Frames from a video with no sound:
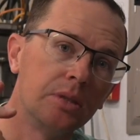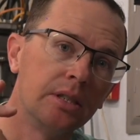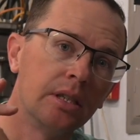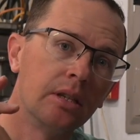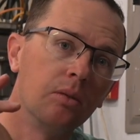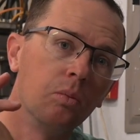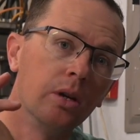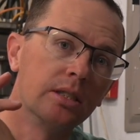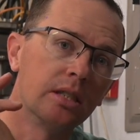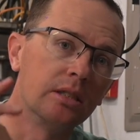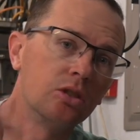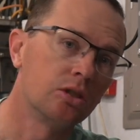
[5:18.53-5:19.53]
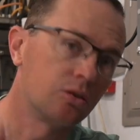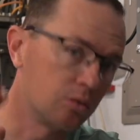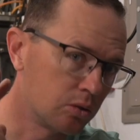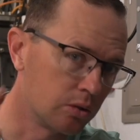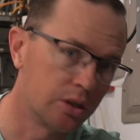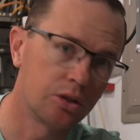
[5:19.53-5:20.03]
we did was just a
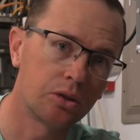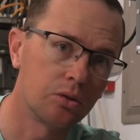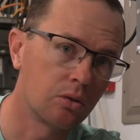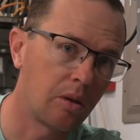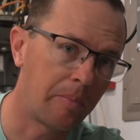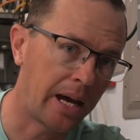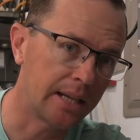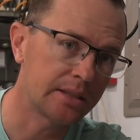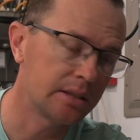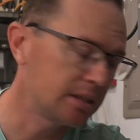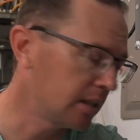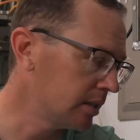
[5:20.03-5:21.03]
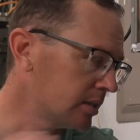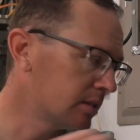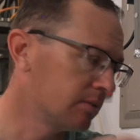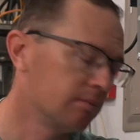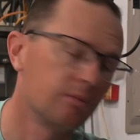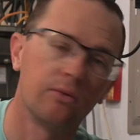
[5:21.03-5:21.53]
traditional capacity test.
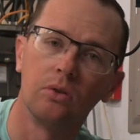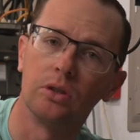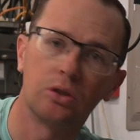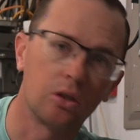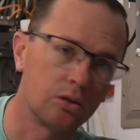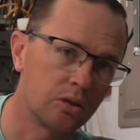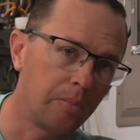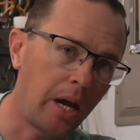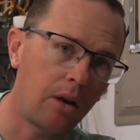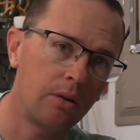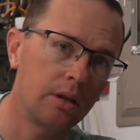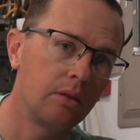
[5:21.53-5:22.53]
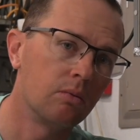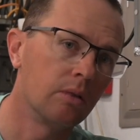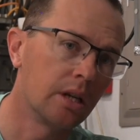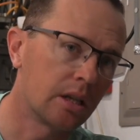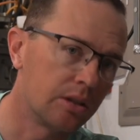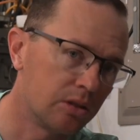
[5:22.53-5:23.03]
Fully charged the battery,
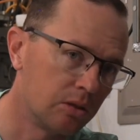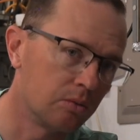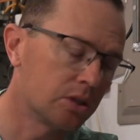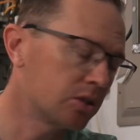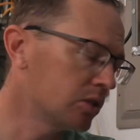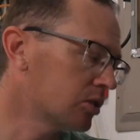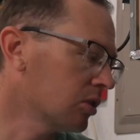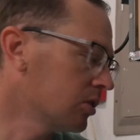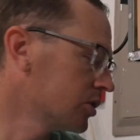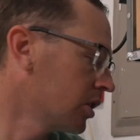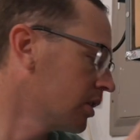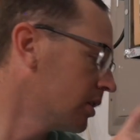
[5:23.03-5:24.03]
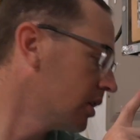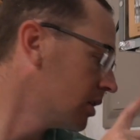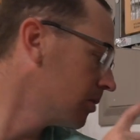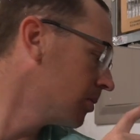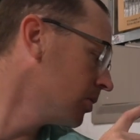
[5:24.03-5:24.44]
run a continuous discharge on it, and it